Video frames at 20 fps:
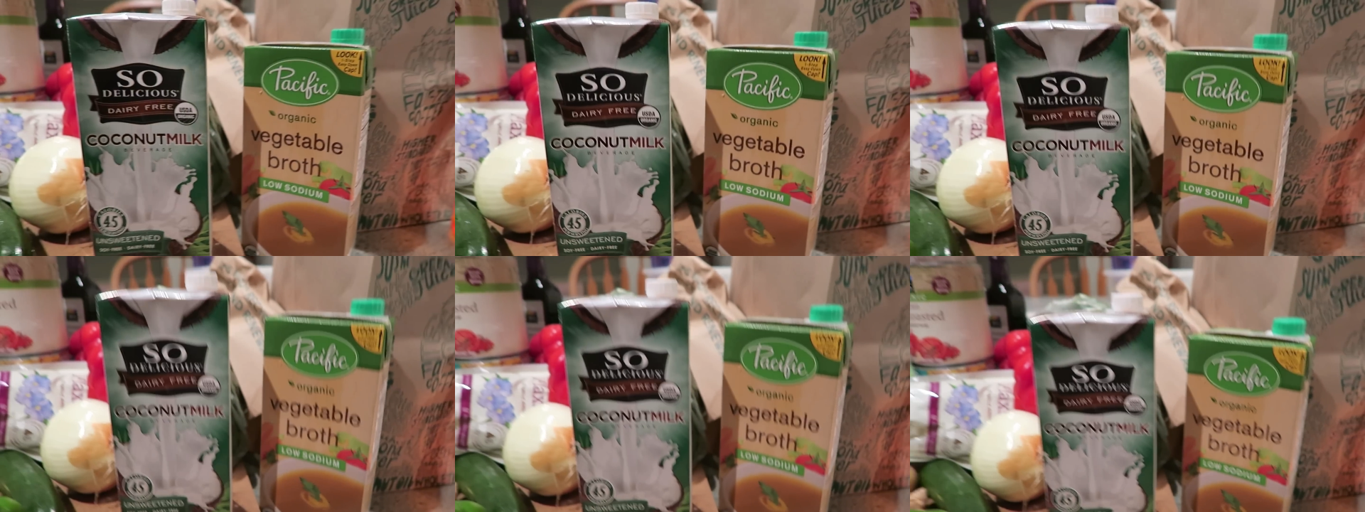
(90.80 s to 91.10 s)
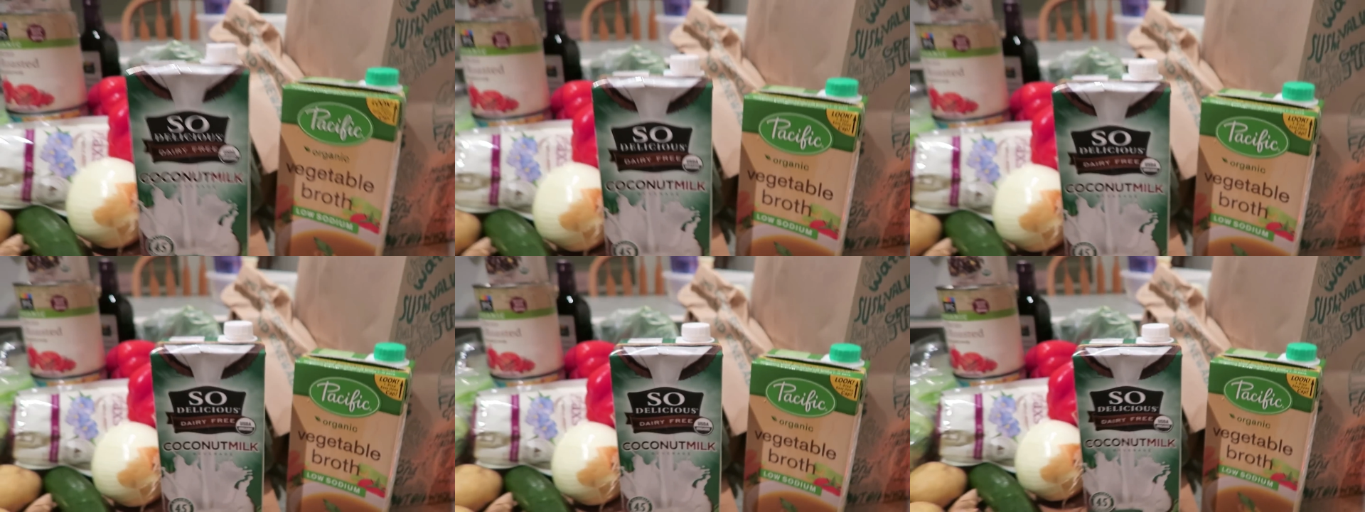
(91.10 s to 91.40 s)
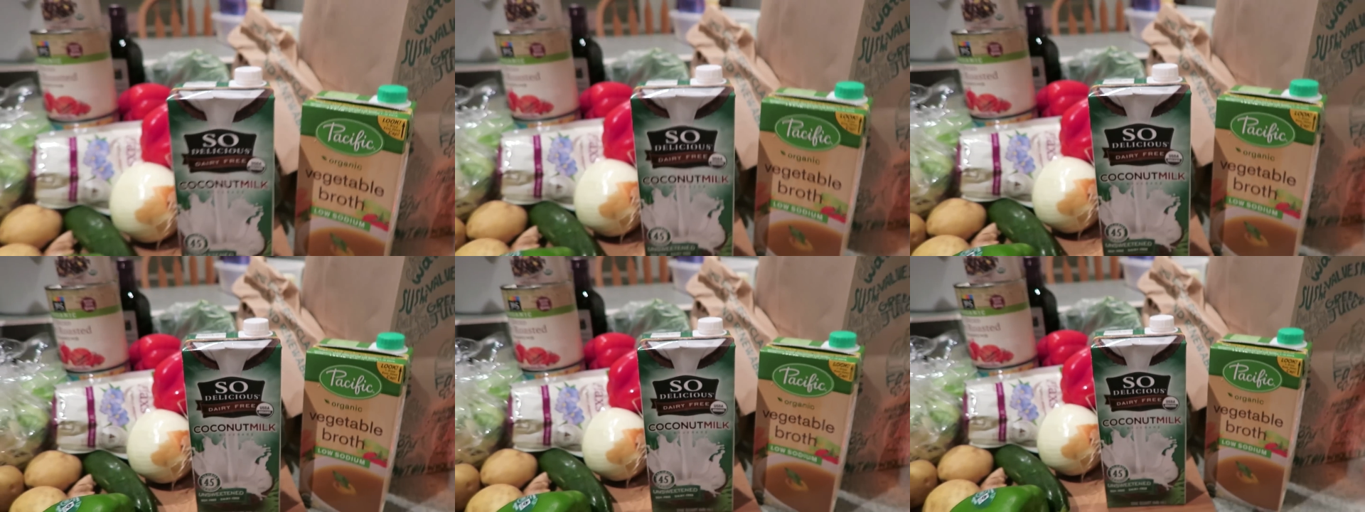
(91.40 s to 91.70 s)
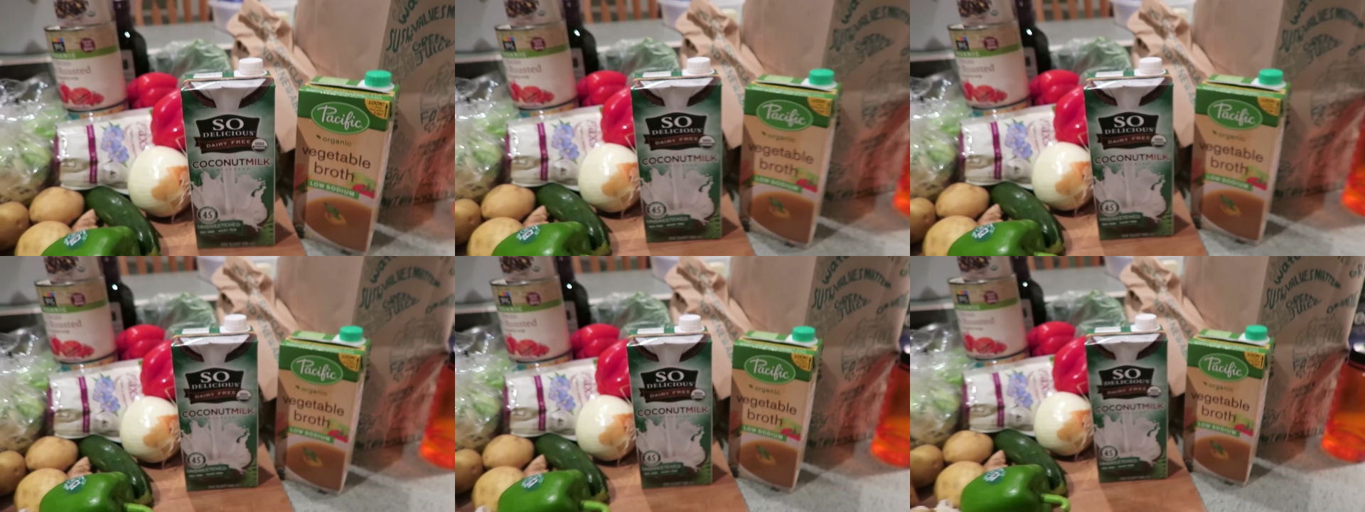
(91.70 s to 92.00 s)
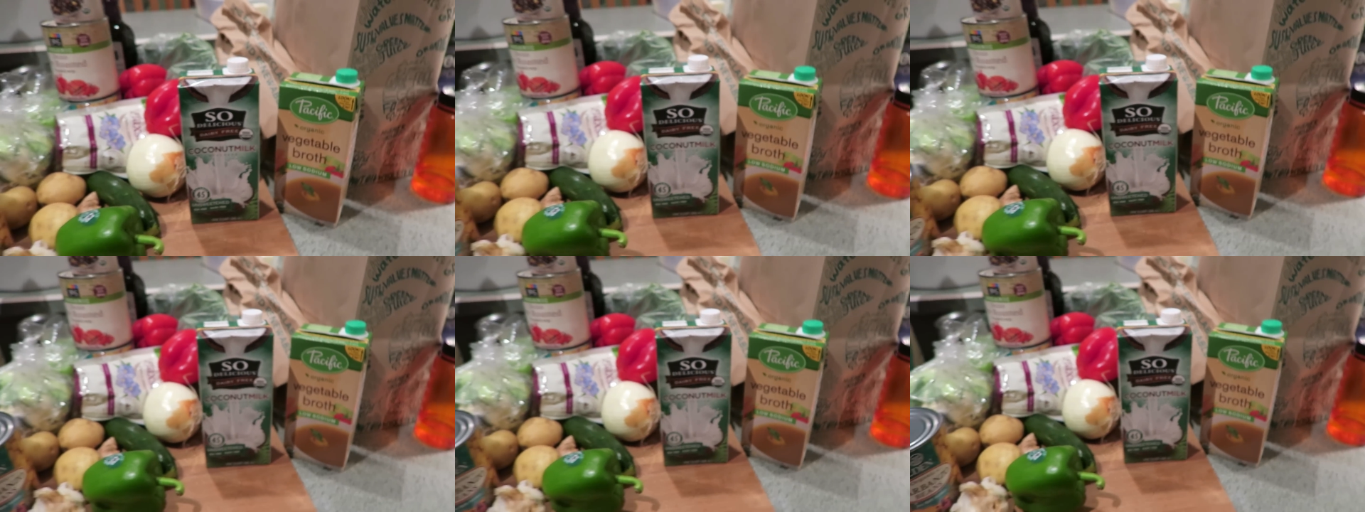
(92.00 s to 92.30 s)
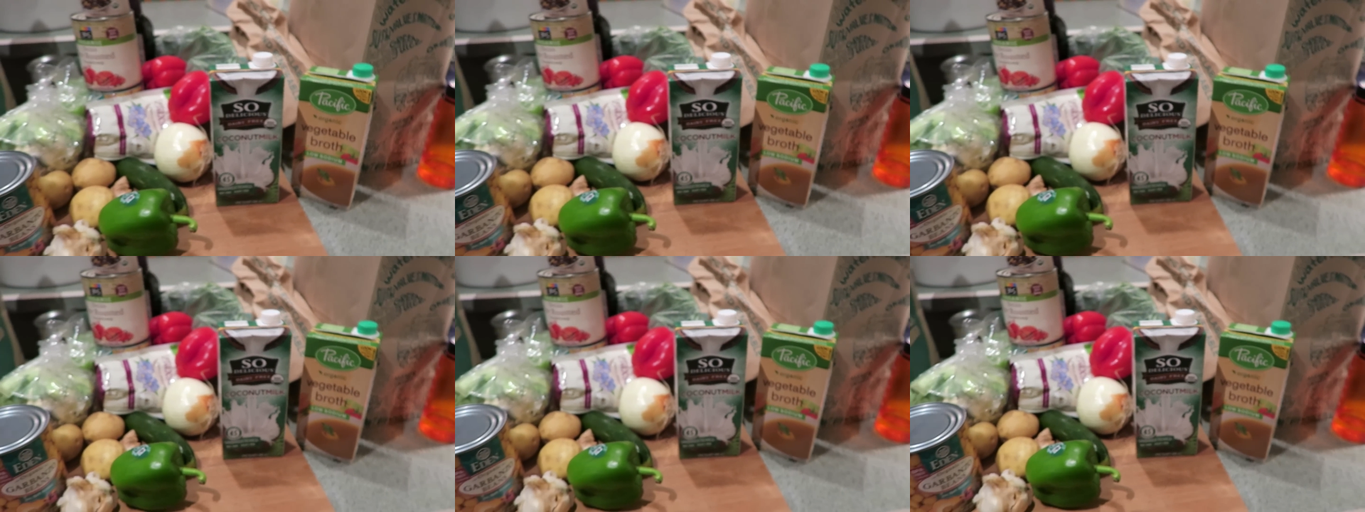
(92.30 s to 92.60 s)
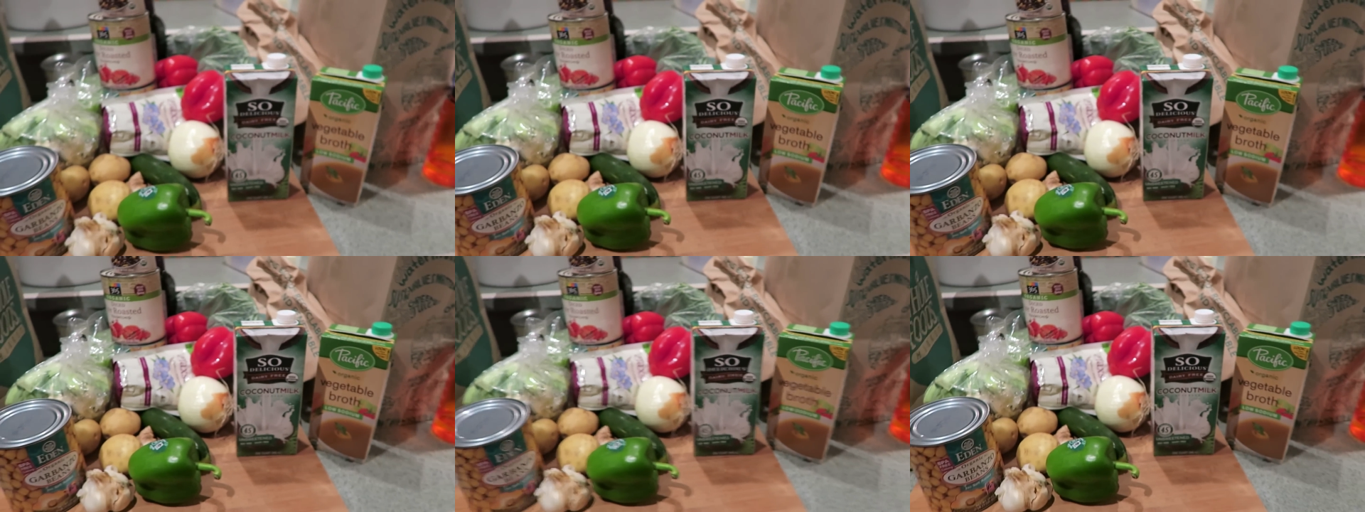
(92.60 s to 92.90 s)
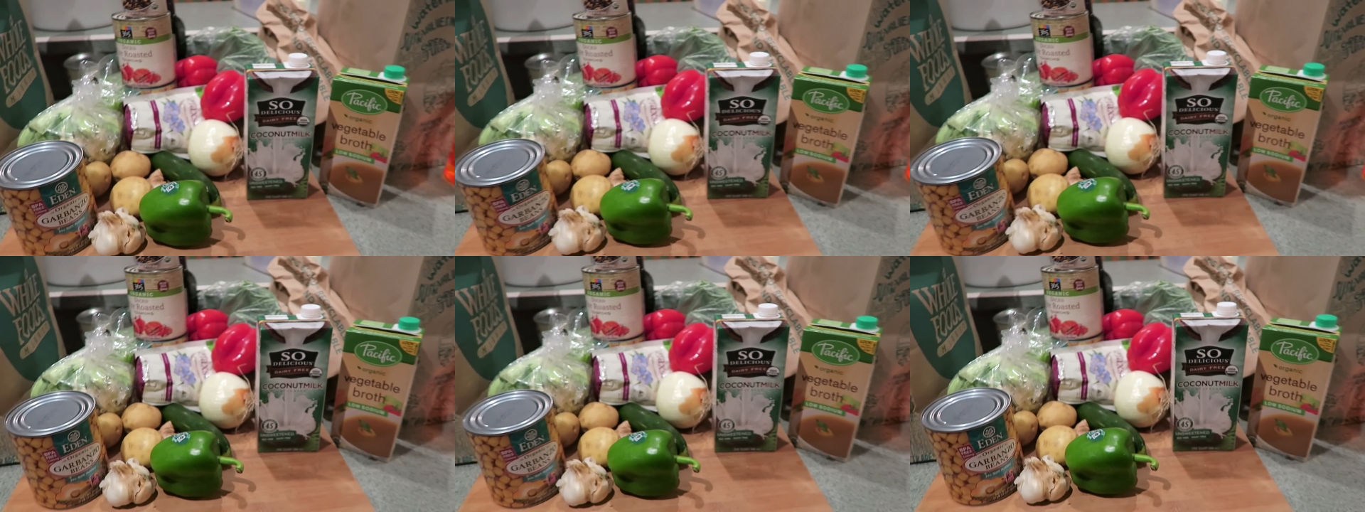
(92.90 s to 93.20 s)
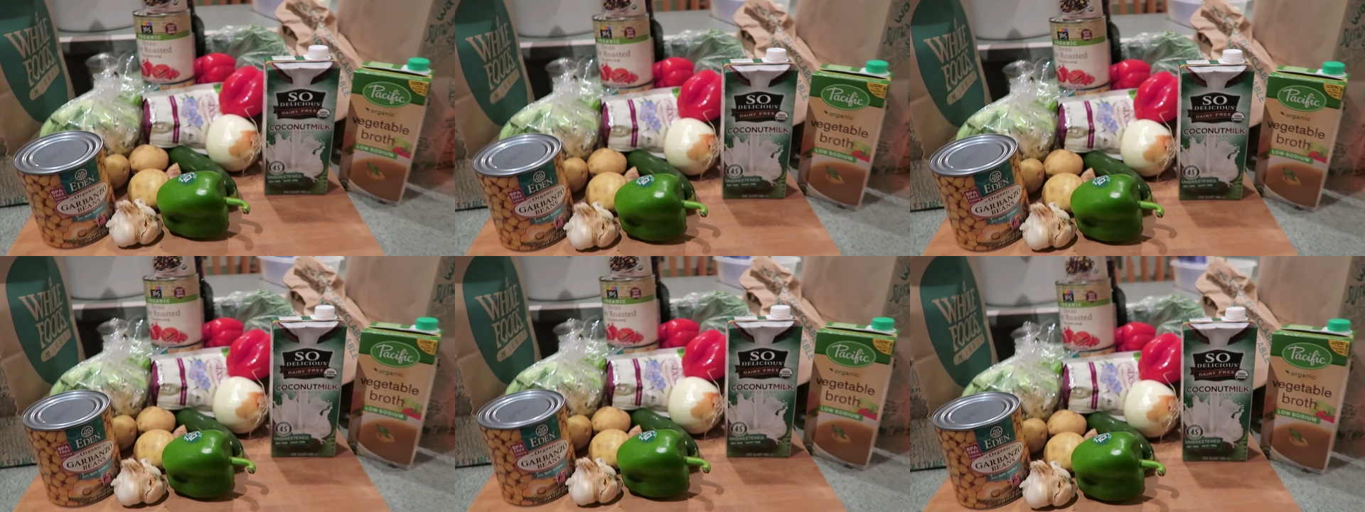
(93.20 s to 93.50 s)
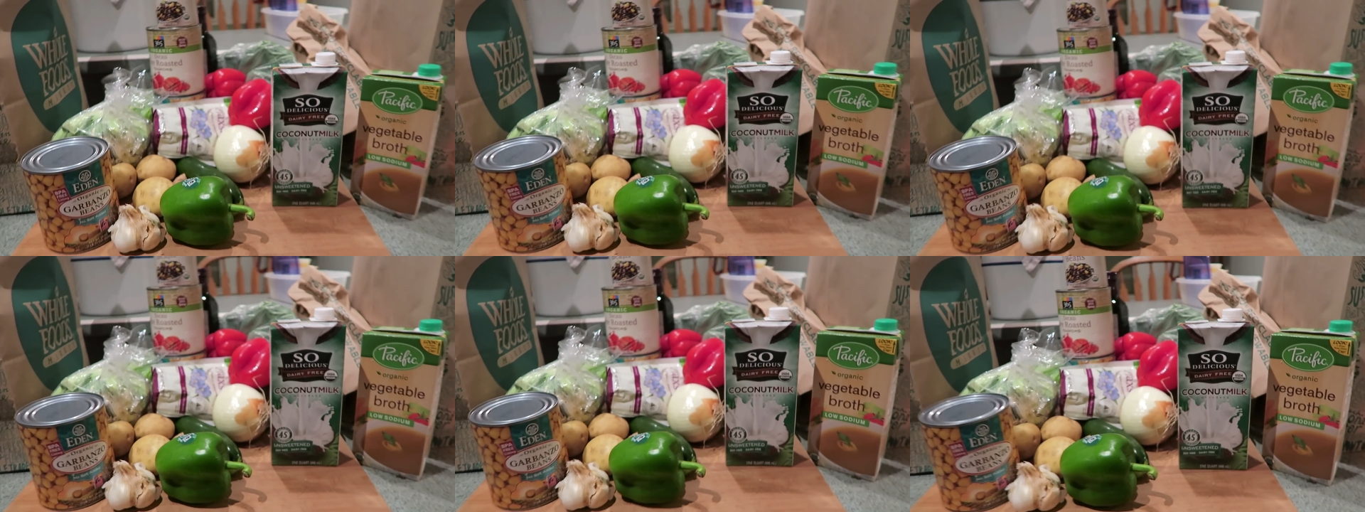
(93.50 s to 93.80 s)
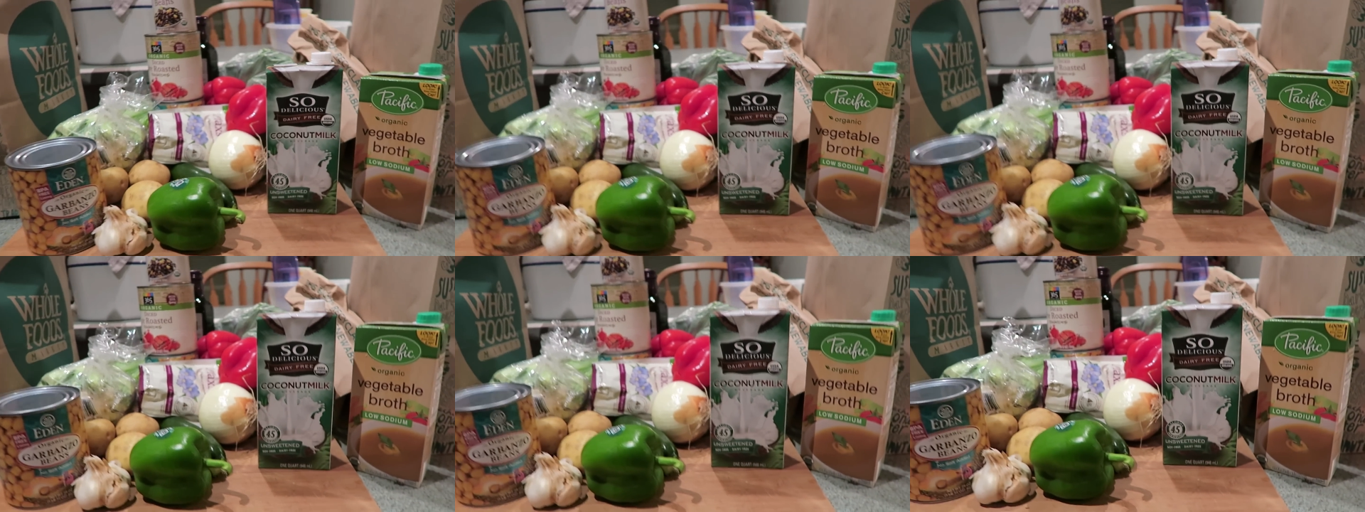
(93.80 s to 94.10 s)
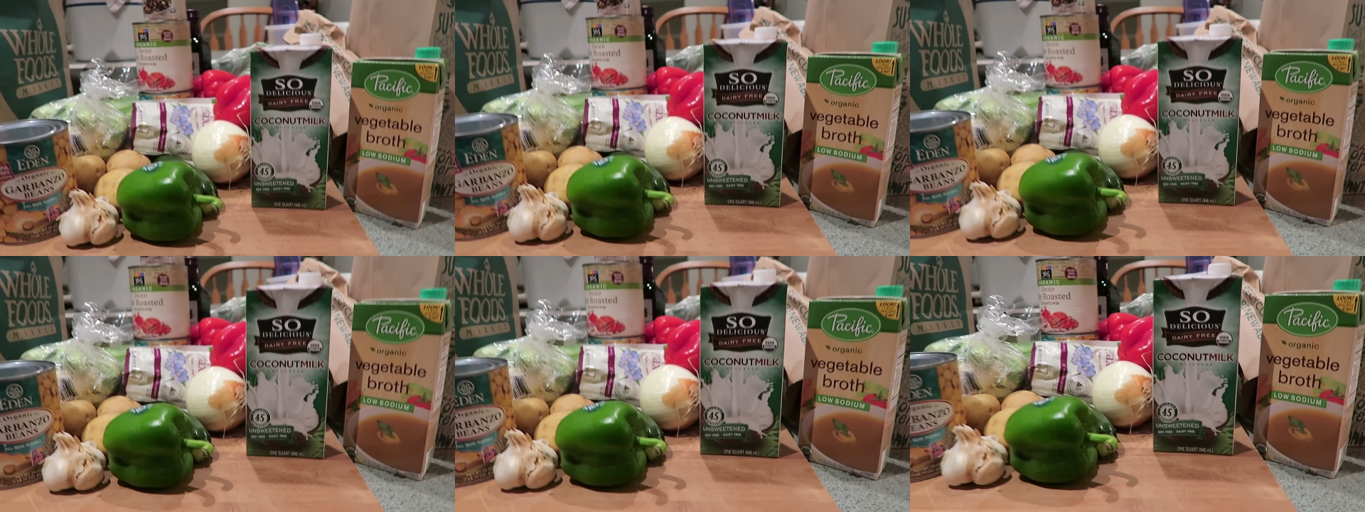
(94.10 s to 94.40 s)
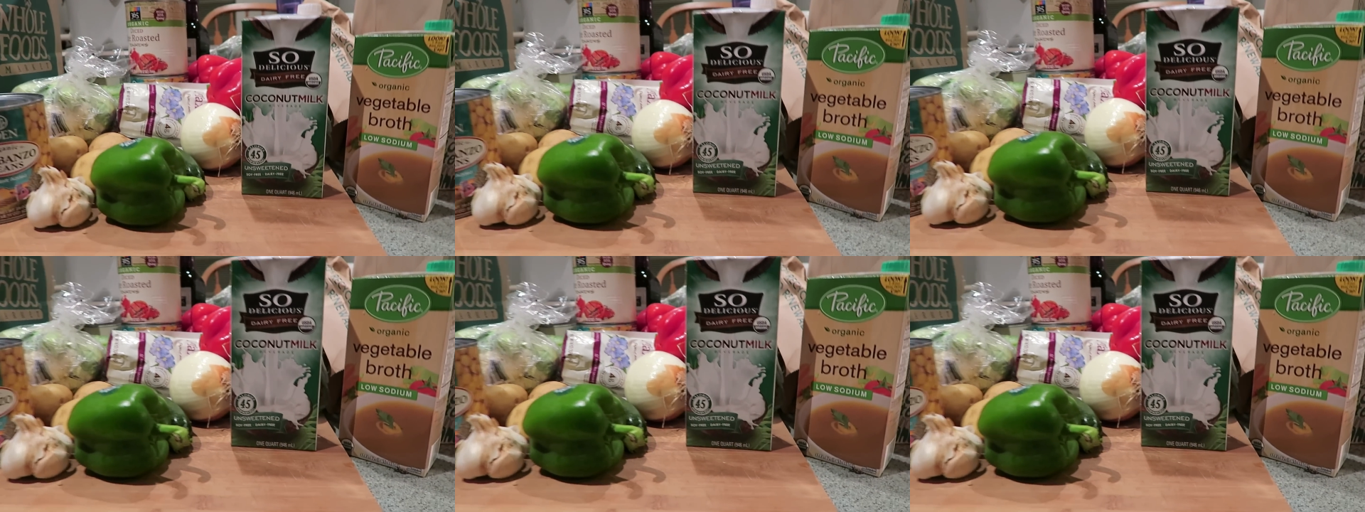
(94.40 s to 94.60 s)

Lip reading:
(no speaker visible)